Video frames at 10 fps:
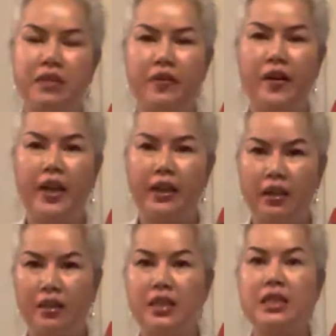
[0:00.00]
friend,
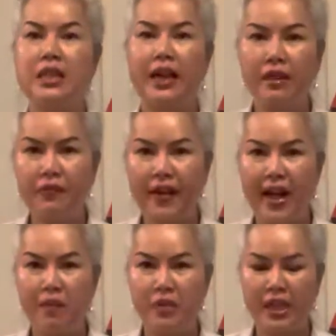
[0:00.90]
just like a
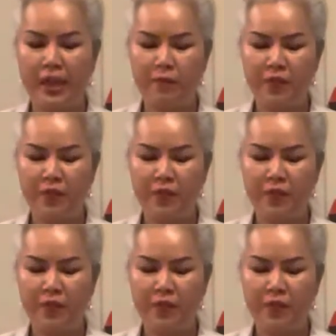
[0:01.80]
family.